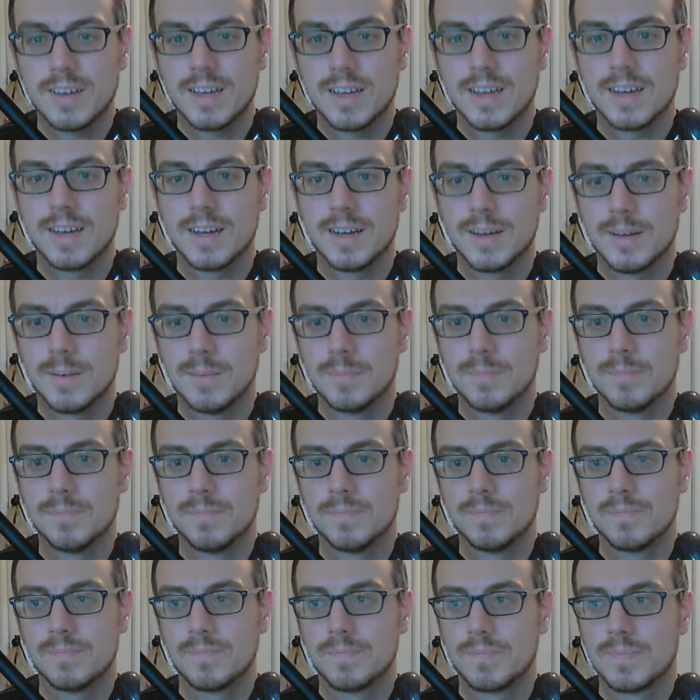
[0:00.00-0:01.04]

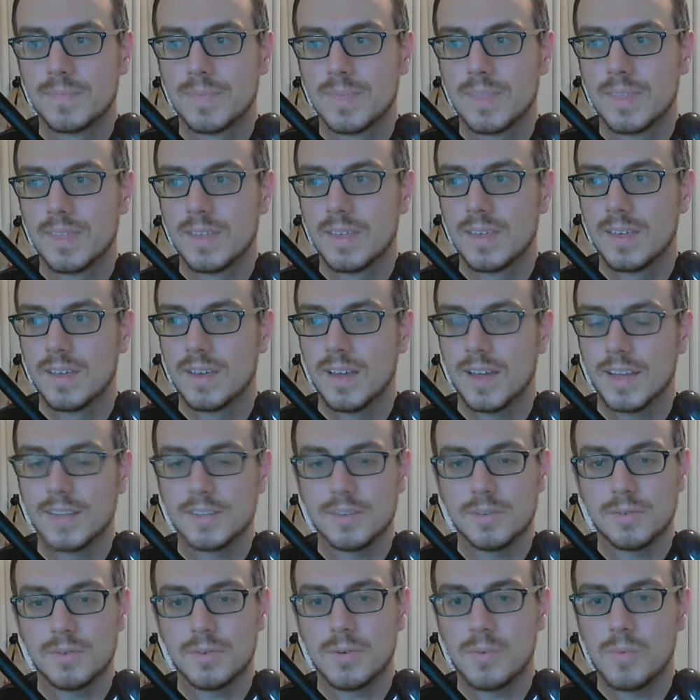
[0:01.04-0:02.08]
I
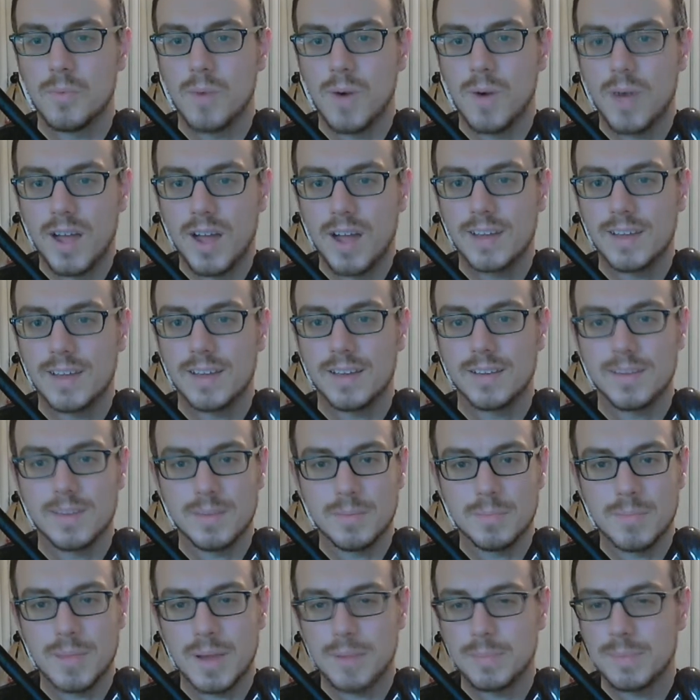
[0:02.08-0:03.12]
don't know why.
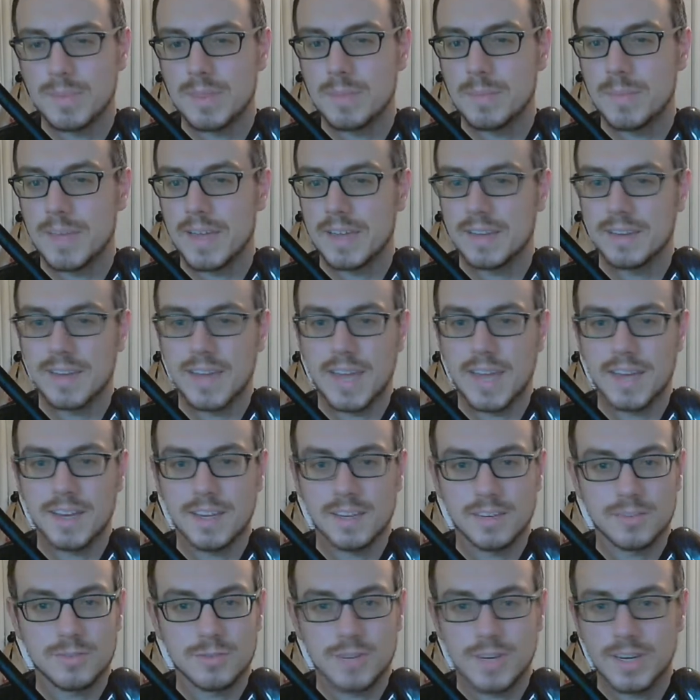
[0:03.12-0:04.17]
It might be the magnetic
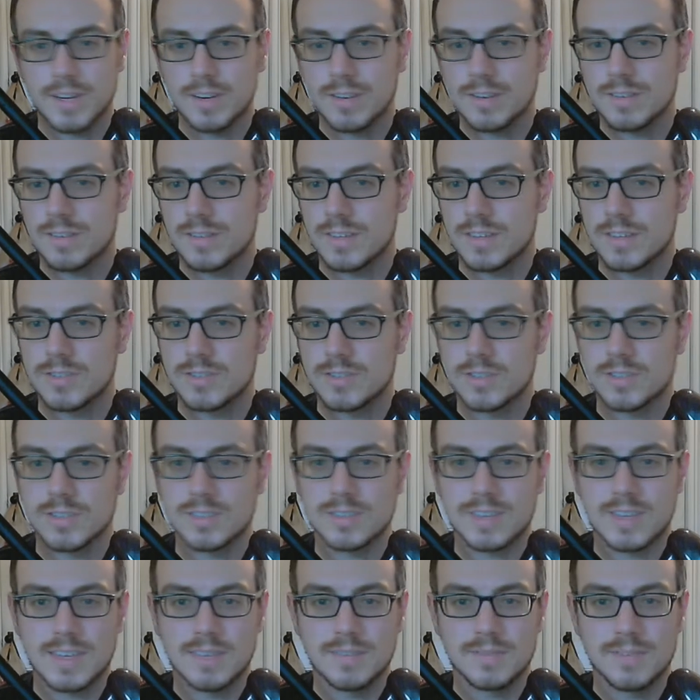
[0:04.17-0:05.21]
trigger that
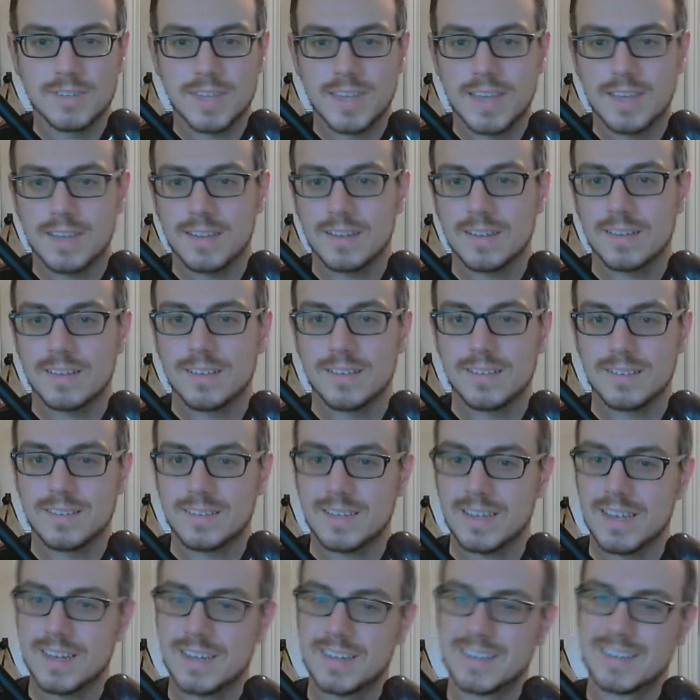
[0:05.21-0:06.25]
just gives that
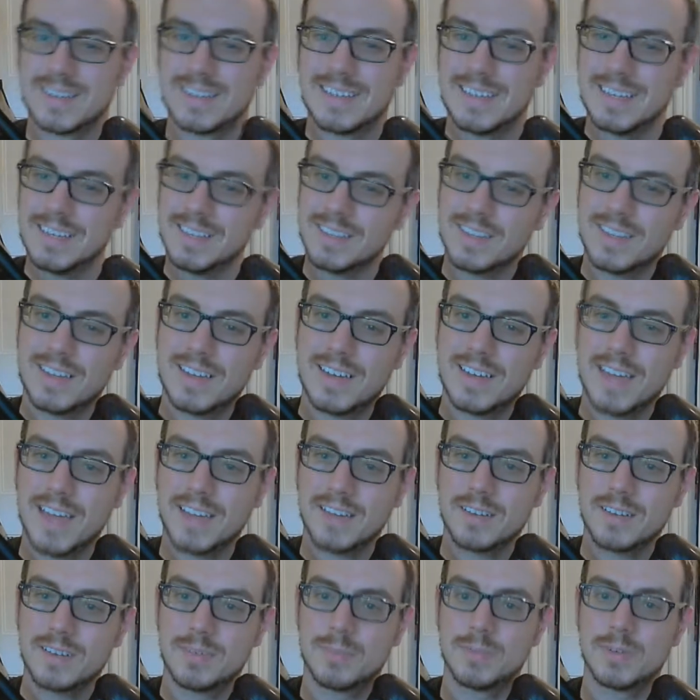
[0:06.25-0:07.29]
kind of
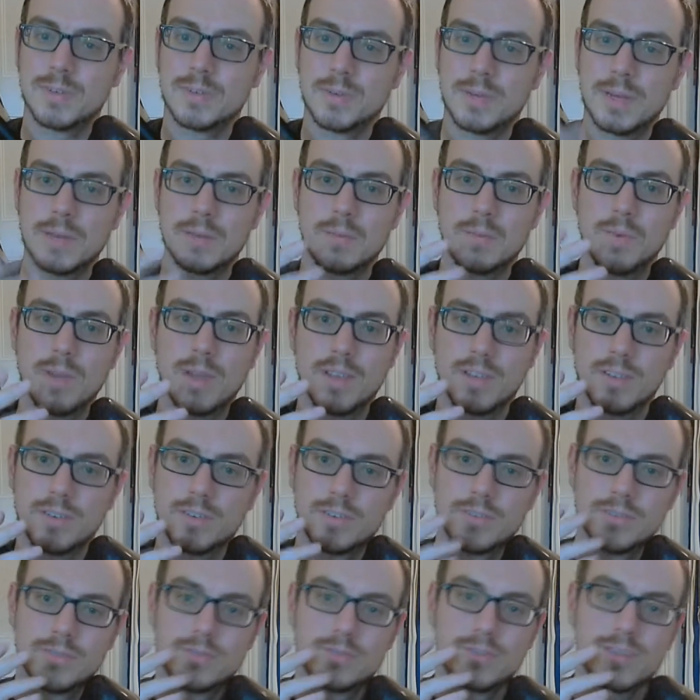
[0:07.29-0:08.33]
disconnect between what
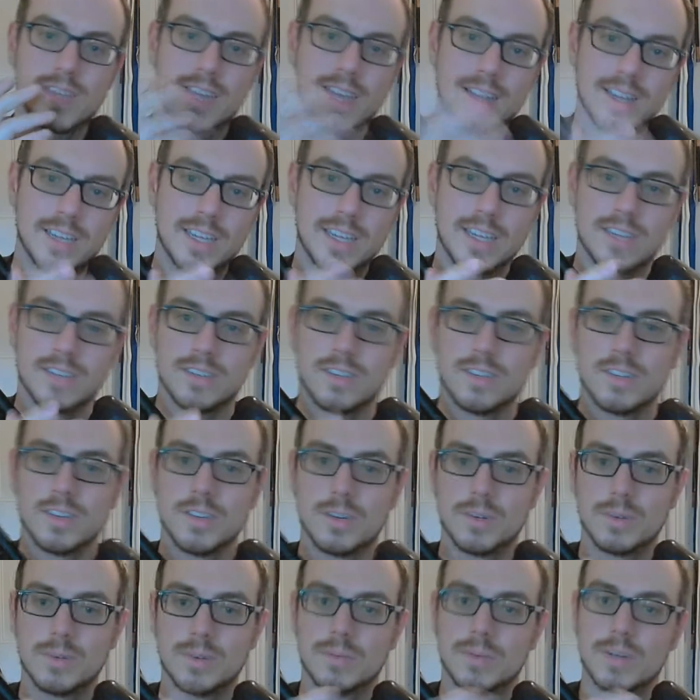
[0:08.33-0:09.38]
you're telling it to
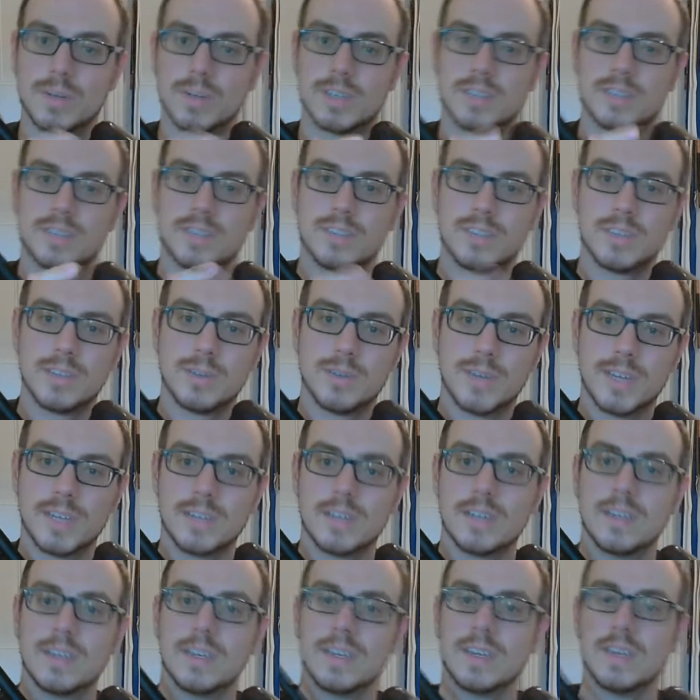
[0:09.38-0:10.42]
do and what it's doing.
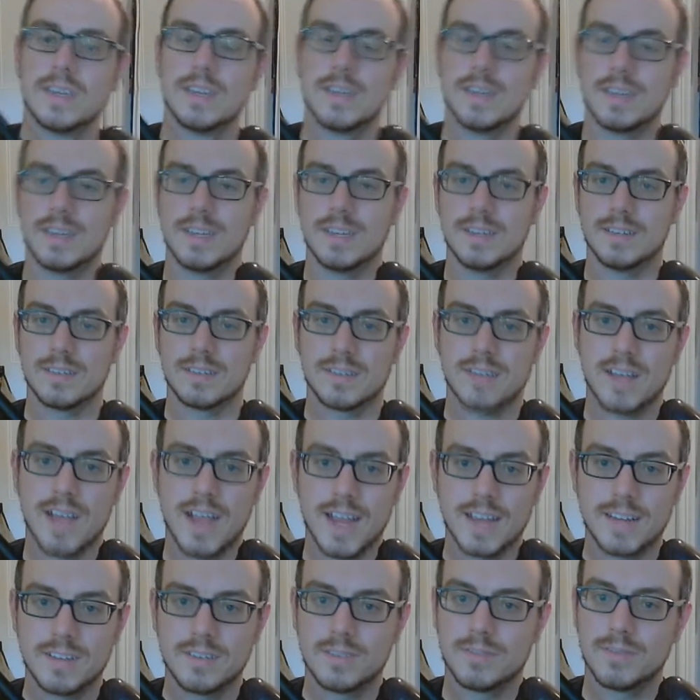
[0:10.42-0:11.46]
It's
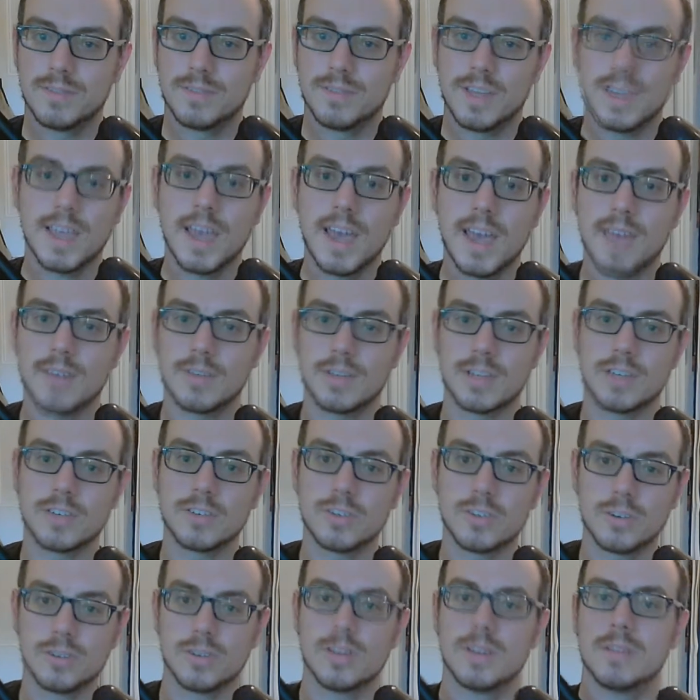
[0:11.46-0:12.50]
kind of like having a
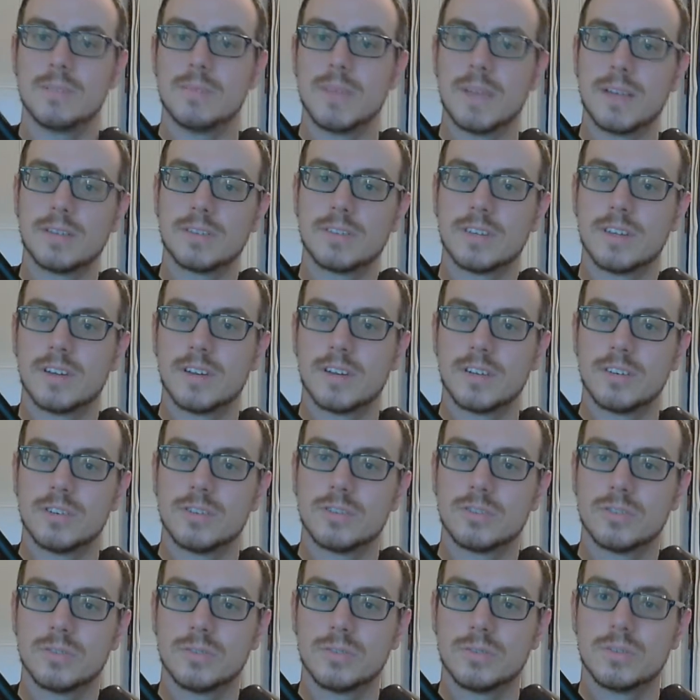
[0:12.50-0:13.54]
turret mounted on your
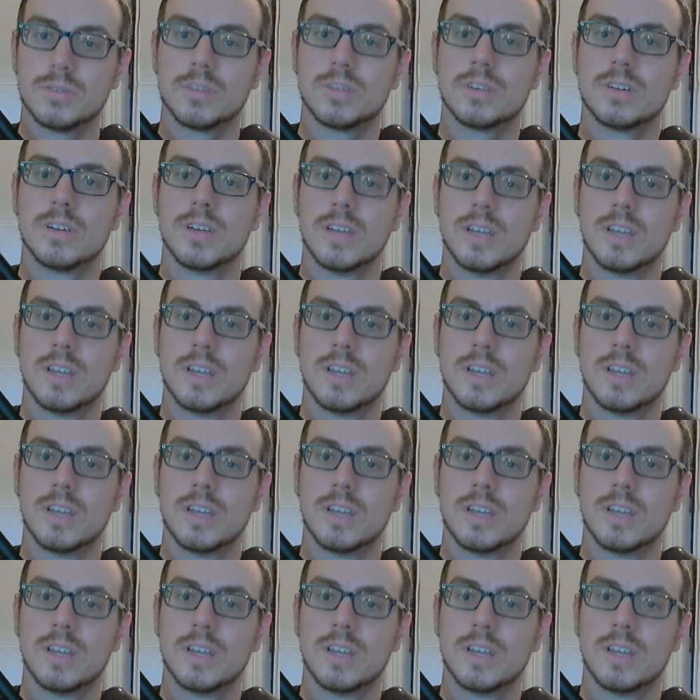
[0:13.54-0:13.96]
shoulder.